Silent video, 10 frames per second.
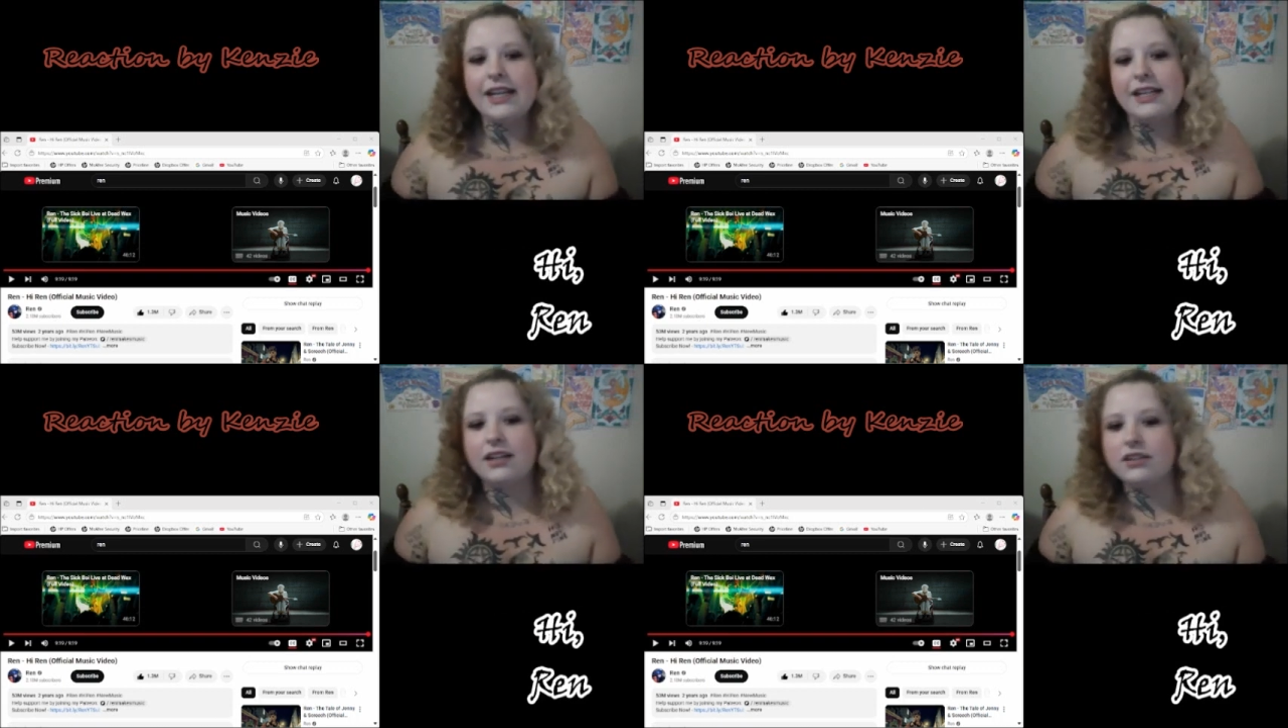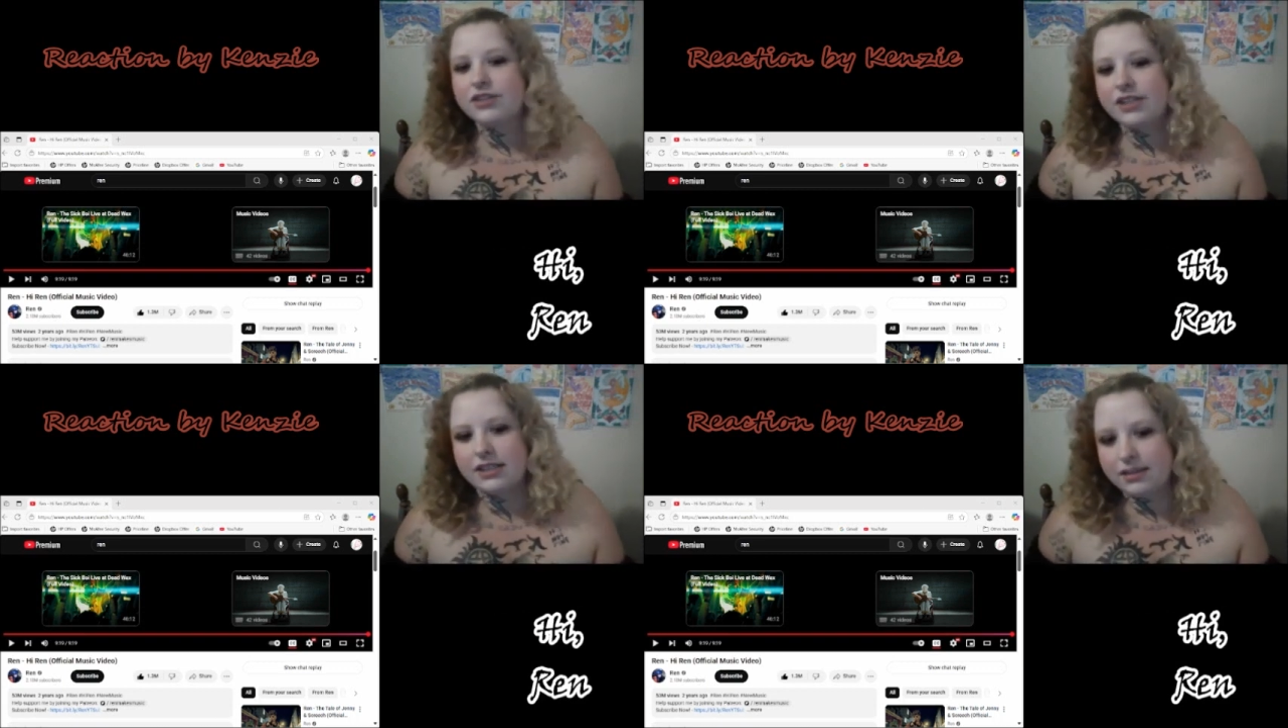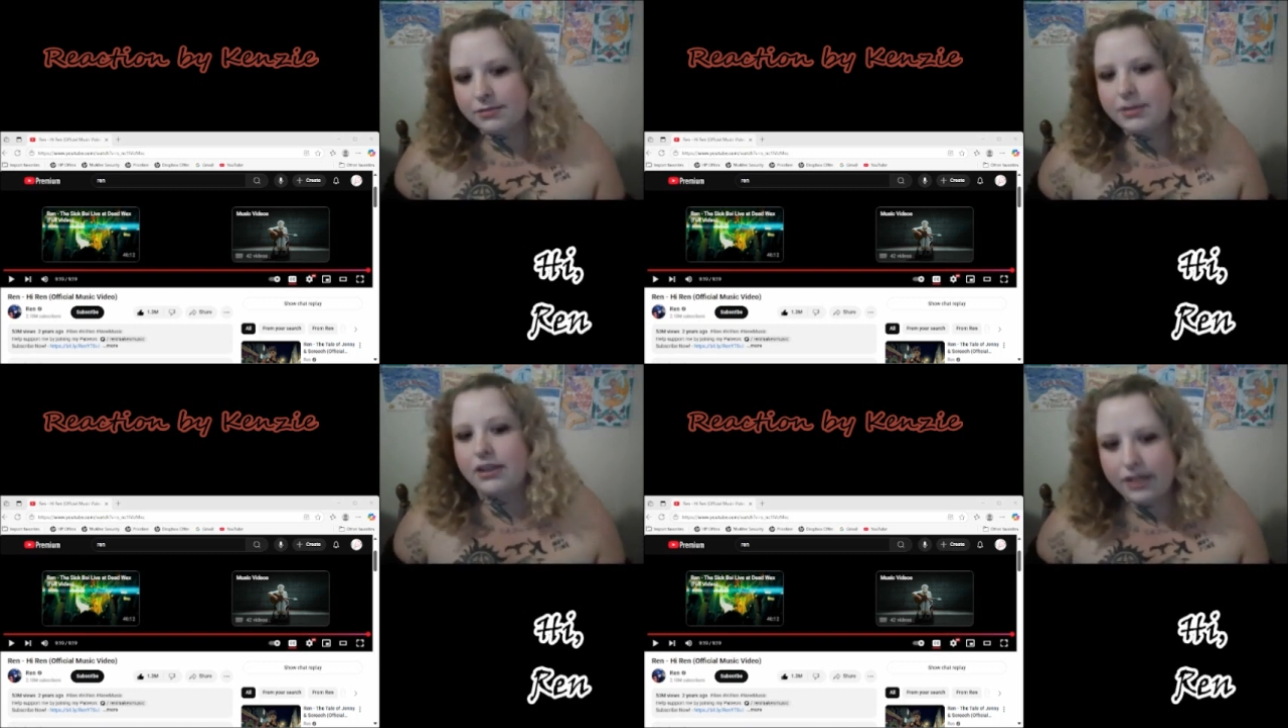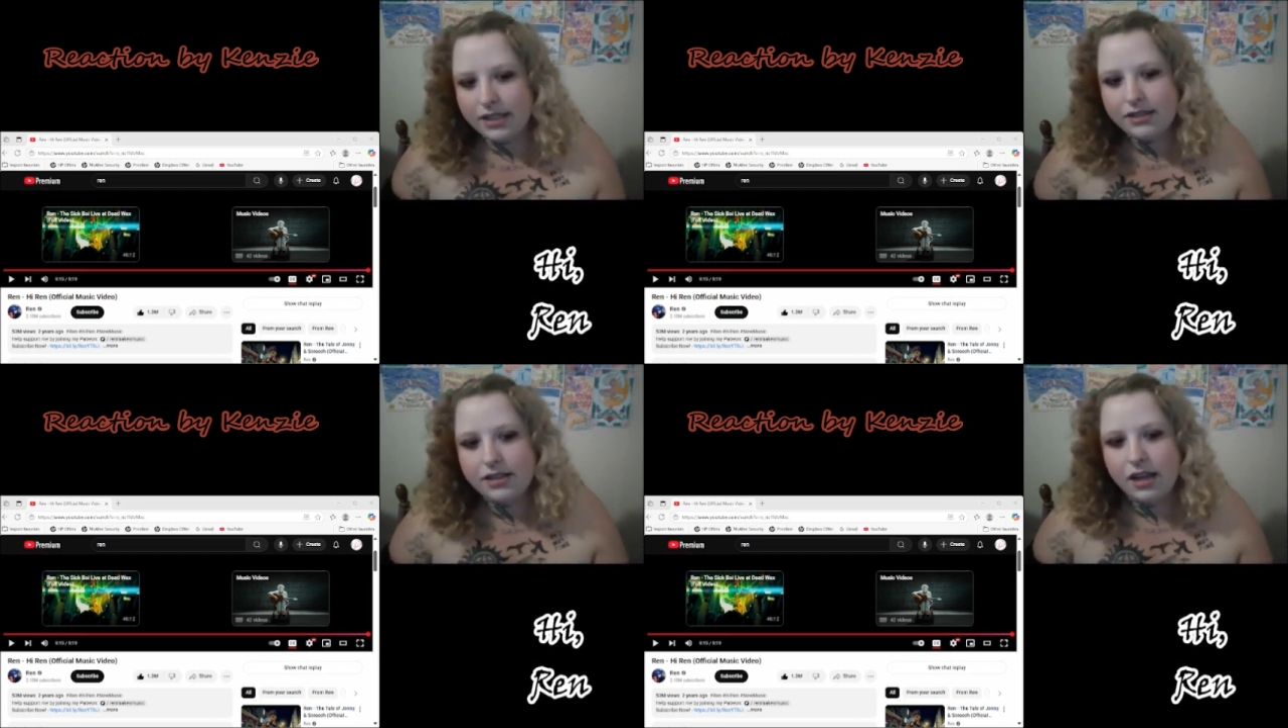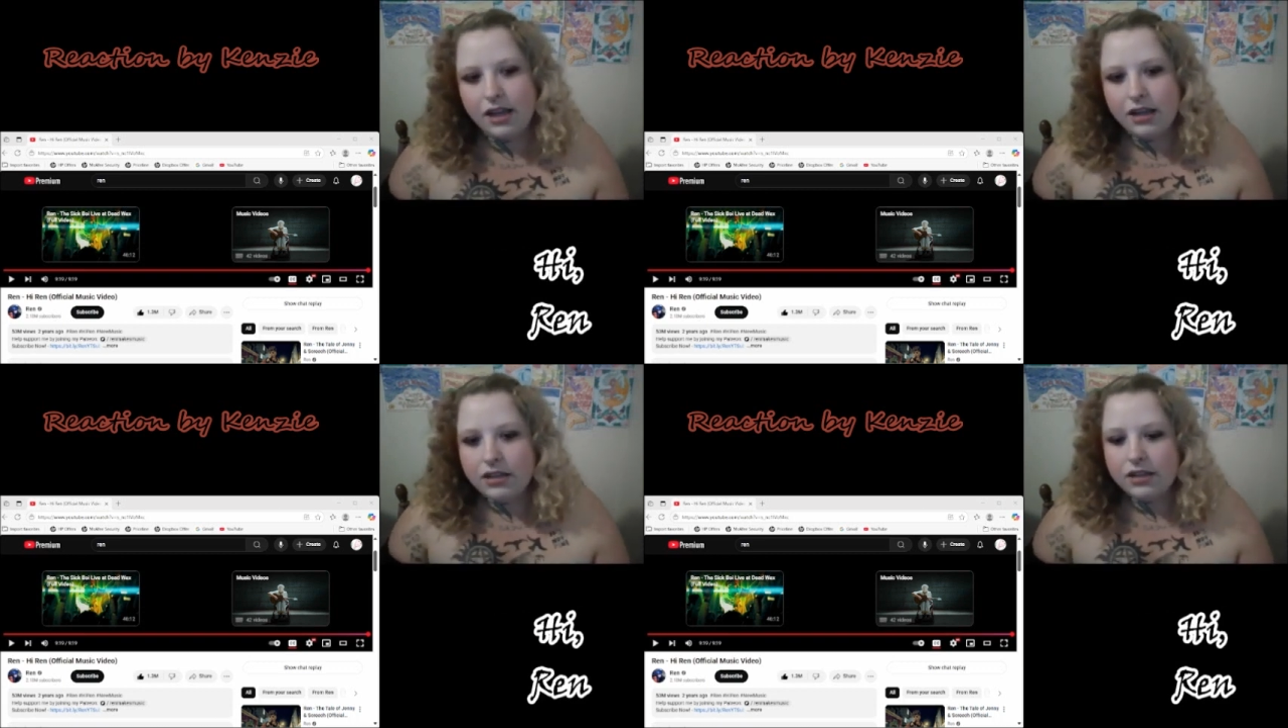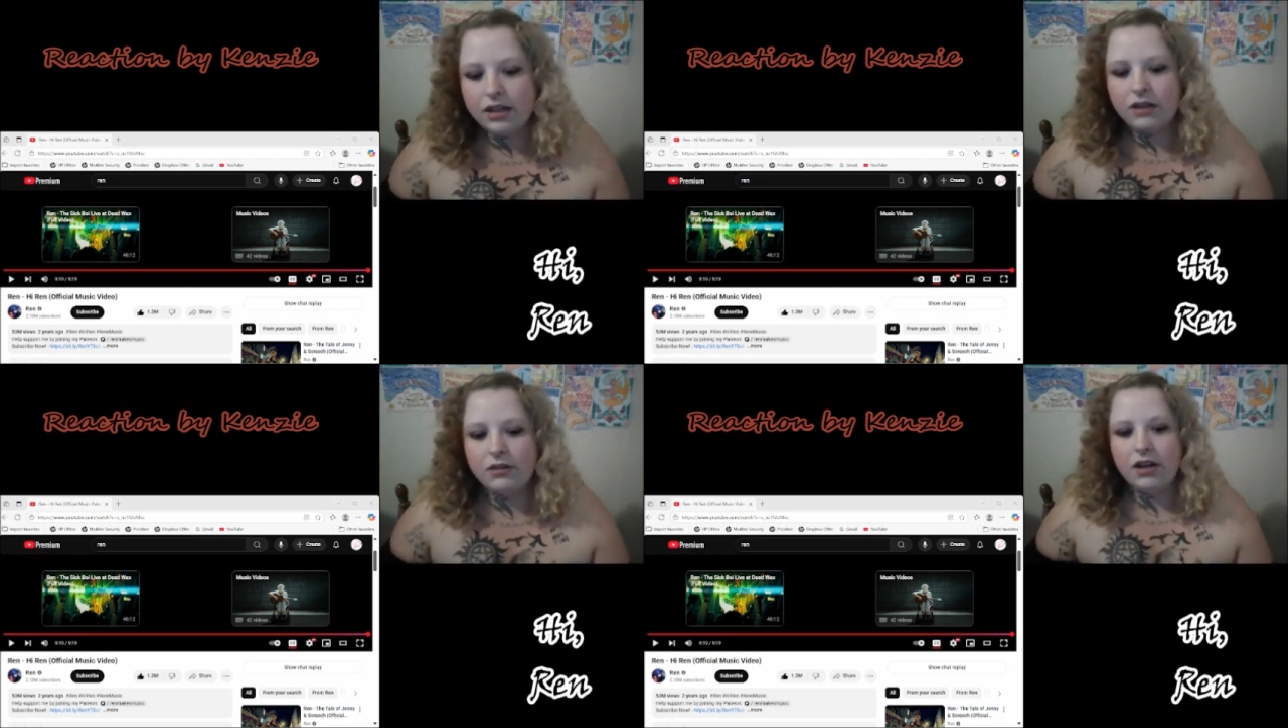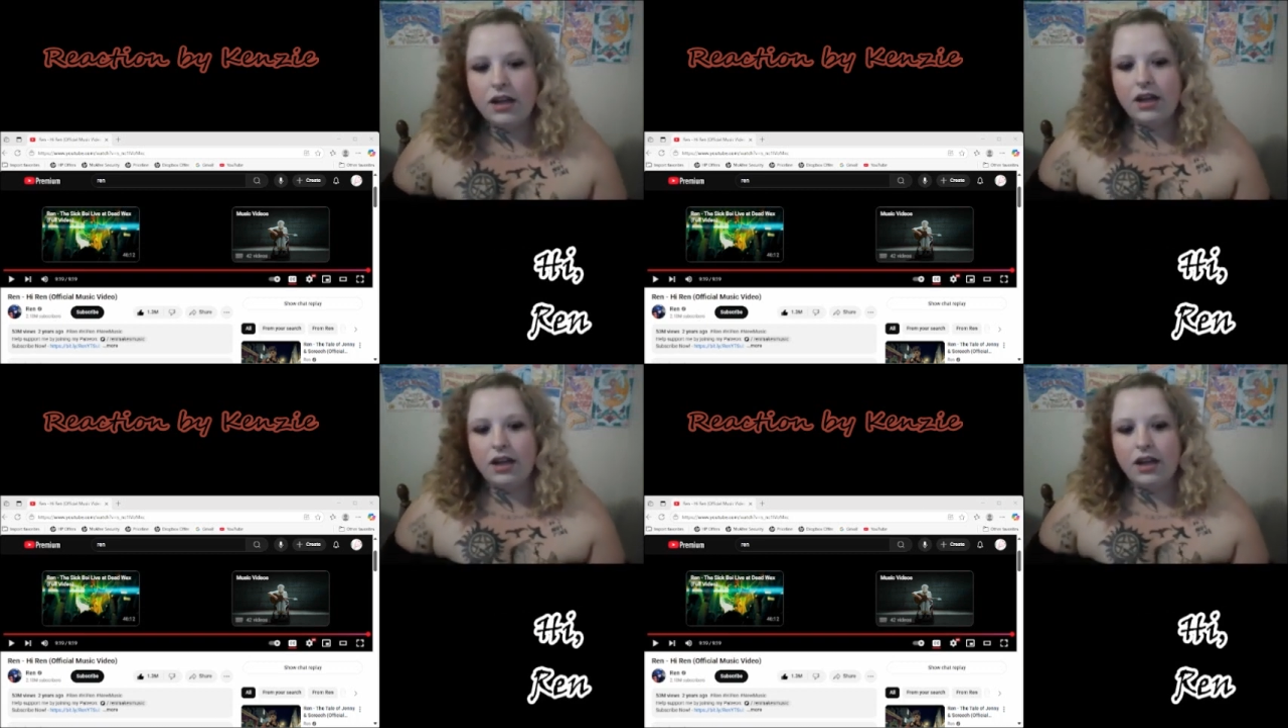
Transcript: I can understand similarities, you know.